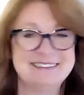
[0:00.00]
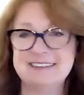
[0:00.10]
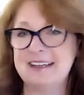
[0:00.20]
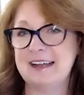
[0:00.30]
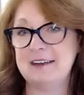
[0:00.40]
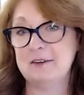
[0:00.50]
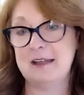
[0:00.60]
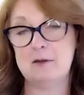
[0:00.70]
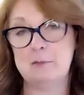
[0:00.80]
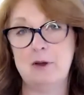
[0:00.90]
Today I don't
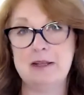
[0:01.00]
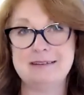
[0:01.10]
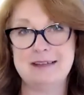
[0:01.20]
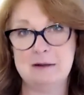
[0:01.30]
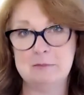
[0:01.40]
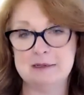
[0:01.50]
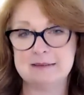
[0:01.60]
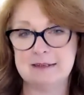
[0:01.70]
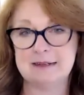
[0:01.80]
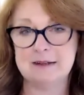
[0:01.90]
have a ponytail,
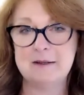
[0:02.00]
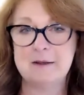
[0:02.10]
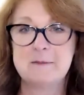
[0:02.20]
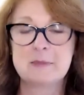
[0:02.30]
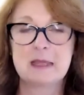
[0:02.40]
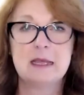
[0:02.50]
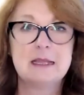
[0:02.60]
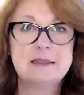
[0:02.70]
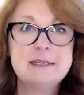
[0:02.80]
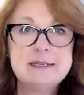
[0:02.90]
but
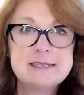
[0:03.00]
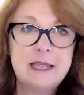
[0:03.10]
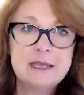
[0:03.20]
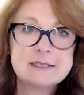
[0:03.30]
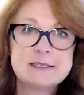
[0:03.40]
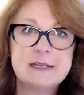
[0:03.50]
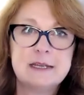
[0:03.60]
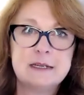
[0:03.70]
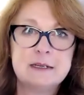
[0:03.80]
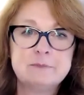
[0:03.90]
this is
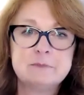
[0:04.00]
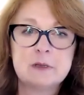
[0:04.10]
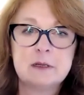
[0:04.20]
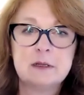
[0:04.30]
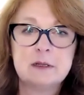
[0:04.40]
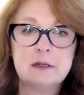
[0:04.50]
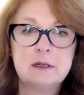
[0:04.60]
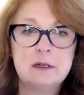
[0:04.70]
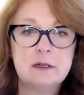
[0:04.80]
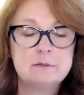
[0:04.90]

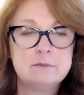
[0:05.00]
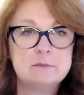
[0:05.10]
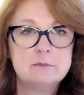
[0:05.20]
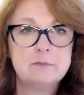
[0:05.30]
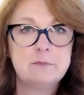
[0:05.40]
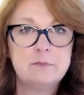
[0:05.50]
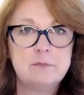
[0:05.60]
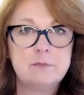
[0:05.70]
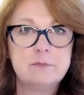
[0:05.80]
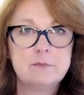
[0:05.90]
the
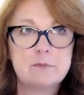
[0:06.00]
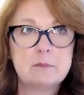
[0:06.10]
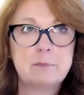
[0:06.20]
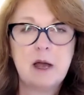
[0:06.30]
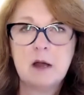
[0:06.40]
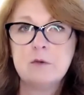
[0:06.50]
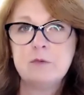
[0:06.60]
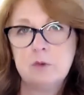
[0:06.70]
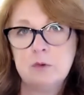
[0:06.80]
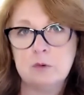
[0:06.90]
part of
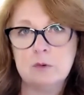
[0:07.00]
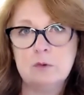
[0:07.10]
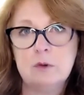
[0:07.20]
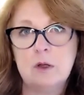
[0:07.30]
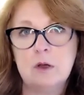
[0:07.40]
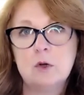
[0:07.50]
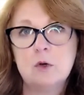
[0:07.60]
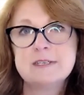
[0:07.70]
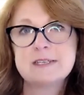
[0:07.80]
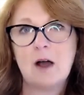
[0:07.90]
you who
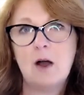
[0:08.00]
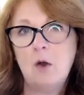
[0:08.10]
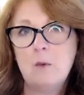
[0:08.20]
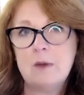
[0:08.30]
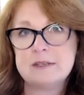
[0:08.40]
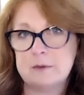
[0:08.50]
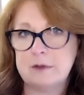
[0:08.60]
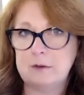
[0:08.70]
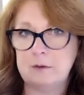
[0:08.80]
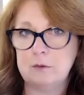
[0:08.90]
is always
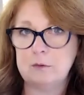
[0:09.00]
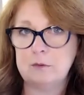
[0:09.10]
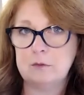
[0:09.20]
with you.